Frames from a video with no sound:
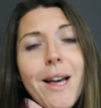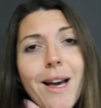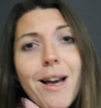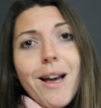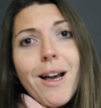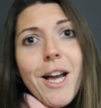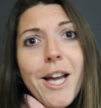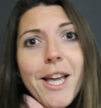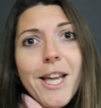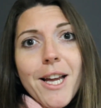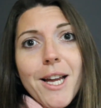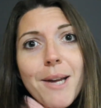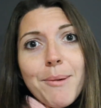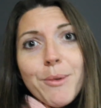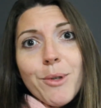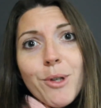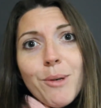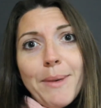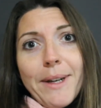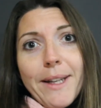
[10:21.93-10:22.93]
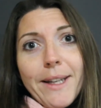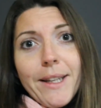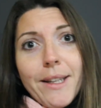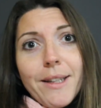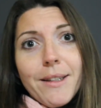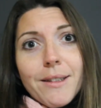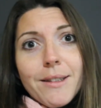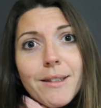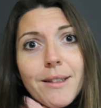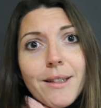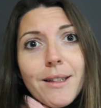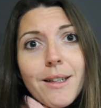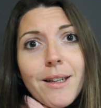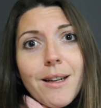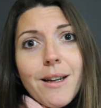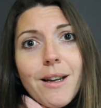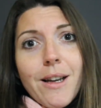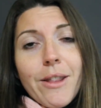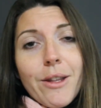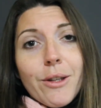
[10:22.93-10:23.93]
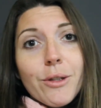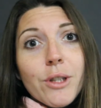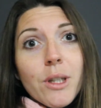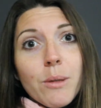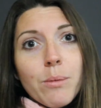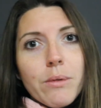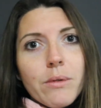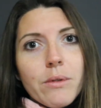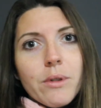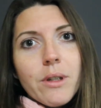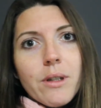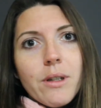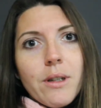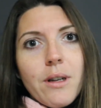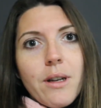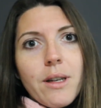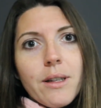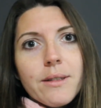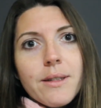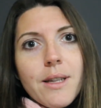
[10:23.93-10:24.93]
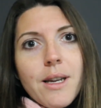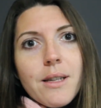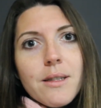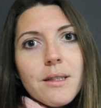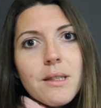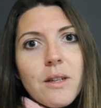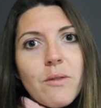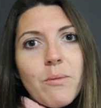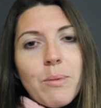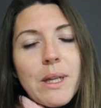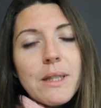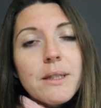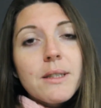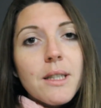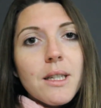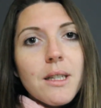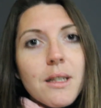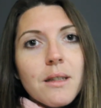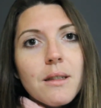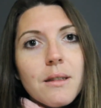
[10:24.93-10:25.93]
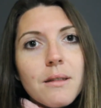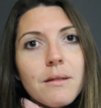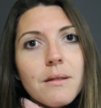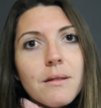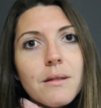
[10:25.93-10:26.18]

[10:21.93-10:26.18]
I am normally either super organised and I've planned it